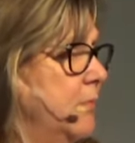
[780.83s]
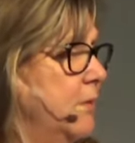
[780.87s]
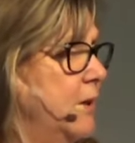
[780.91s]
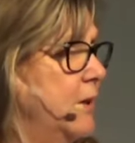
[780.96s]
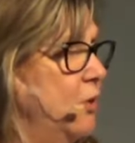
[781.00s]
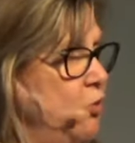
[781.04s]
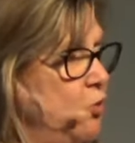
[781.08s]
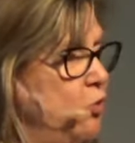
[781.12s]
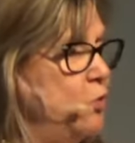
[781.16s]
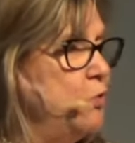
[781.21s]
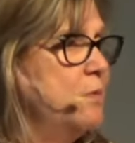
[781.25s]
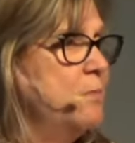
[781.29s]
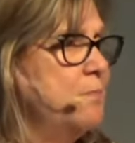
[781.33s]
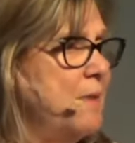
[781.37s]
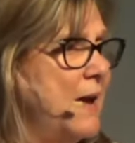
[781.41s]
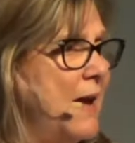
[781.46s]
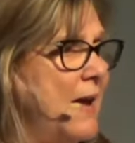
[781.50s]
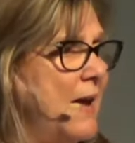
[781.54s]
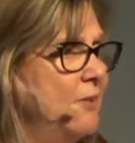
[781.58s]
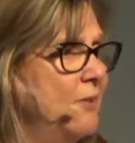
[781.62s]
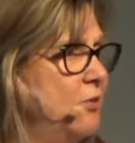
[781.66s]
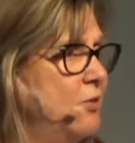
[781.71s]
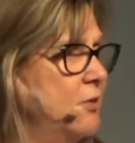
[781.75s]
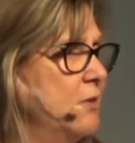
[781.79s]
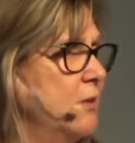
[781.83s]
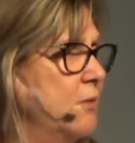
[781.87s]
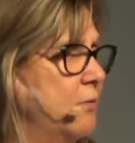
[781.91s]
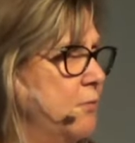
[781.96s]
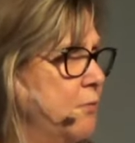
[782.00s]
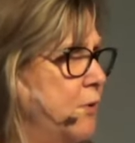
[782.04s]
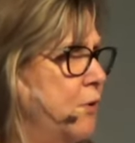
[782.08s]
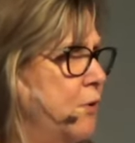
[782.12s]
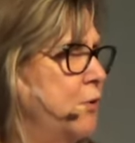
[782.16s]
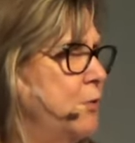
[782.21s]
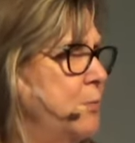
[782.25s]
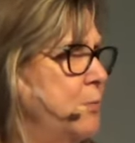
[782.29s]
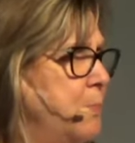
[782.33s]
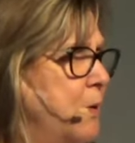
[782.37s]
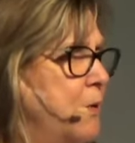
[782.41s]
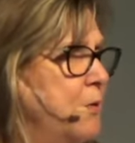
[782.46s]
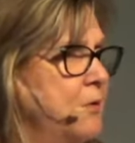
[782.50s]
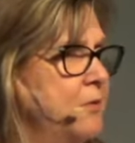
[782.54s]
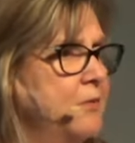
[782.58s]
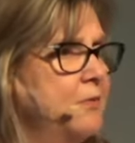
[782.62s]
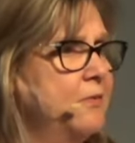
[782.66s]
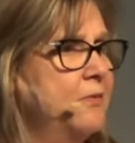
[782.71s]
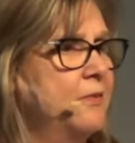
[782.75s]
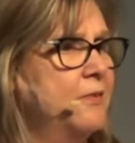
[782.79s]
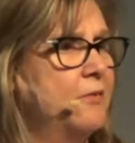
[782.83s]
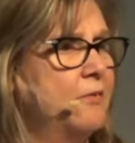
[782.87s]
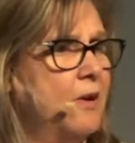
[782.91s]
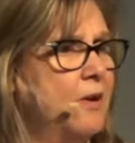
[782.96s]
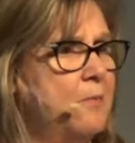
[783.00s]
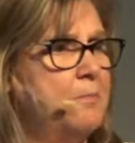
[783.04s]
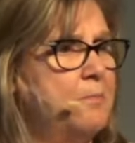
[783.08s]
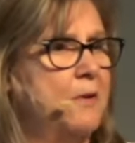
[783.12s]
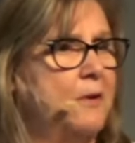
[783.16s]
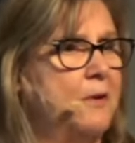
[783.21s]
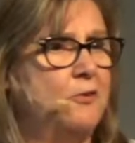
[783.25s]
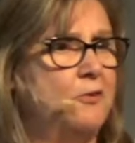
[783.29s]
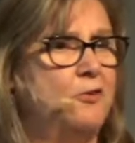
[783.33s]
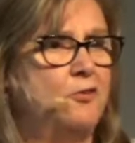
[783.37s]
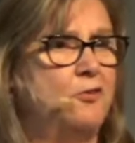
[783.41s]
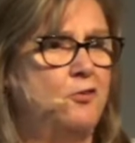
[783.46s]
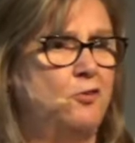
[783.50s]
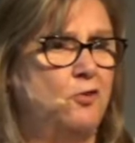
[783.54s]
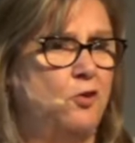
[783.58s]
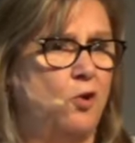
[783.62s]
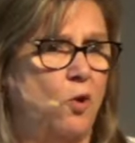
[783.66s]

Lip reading: can you imagine the first person the Wright brothers